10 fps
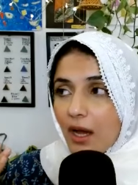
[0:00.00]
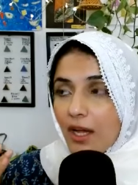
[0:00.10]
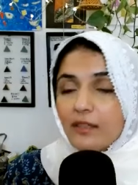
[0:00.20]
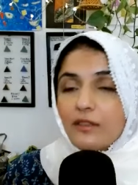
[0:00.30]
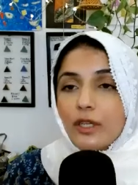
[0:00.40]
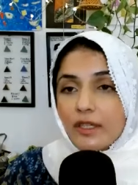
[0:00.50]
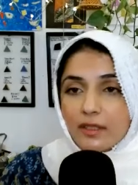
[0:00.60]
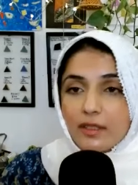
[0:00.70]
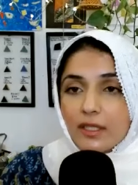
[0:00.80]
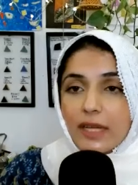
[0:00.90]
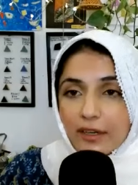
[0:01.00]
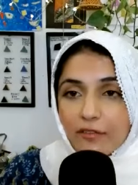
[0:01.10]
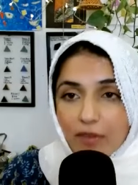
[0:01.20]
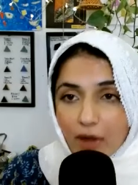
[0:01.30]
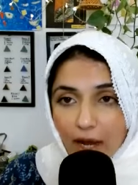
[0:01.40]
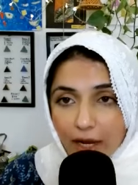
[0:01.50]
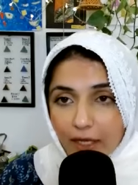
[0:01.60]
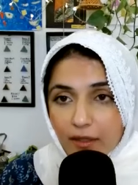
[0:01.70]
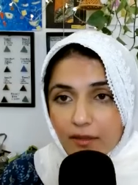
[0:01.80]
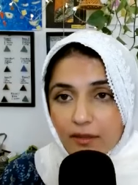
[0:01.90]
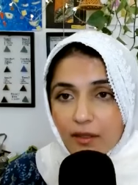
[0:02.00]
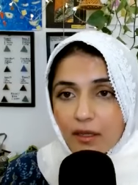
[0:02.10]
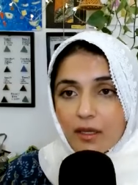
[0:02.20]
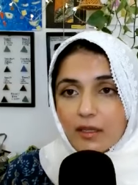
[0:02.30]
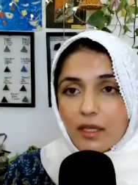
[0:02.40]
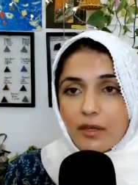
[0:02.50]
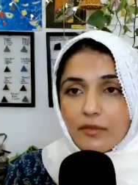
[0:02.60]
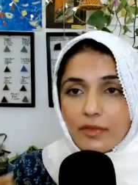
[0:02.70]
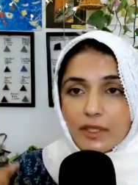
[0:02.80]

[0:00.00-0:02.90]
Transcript: unsolicited advice that we